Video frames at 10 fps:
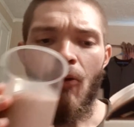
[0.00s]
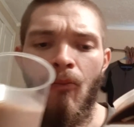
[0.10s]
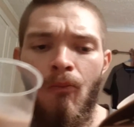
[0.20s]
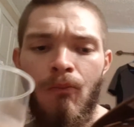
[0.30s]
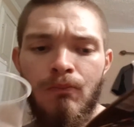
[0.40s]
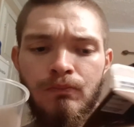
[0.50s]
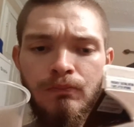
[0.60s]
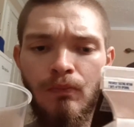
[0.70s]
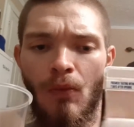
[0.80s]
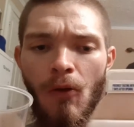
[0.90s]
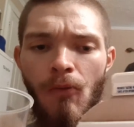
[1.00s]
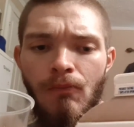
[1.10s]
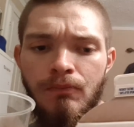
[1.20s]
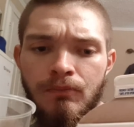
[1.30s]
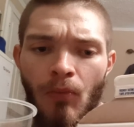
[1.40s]

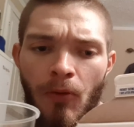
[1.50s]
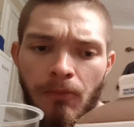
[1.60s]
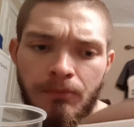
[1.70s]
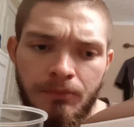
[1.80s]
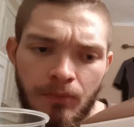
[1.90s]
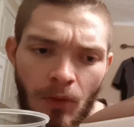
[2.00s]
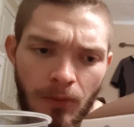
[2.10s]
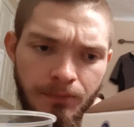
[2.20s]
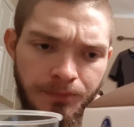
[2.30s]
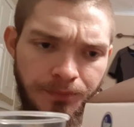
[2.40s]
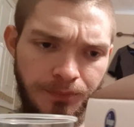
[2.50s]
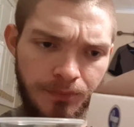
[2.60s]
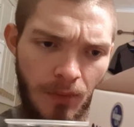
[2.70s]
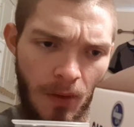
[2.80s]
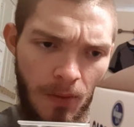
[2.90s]

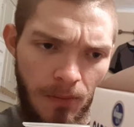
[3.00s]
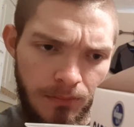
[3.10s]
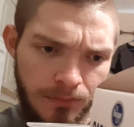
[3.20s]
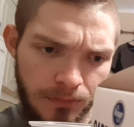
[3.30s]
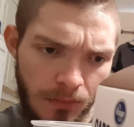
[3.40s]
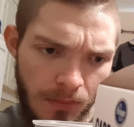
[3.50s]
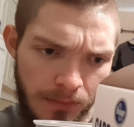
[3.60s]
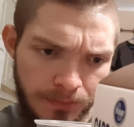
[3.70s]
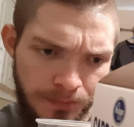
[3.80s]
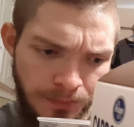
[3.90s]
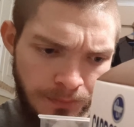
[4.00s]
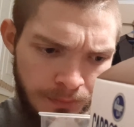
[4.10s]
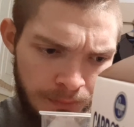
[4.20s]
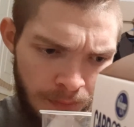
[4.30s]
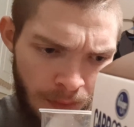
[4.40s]

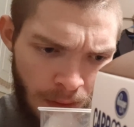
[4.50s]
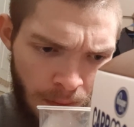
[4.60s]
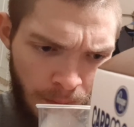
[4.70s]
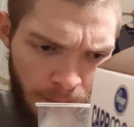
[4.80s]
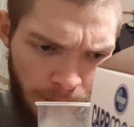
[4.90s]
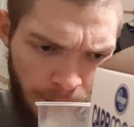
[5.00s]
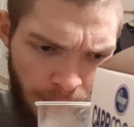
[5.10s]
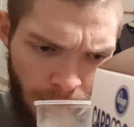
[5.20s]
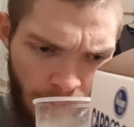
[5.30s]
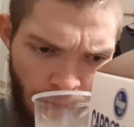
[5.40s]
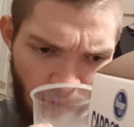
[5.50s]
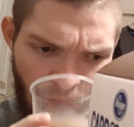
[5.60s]
(no one is talking)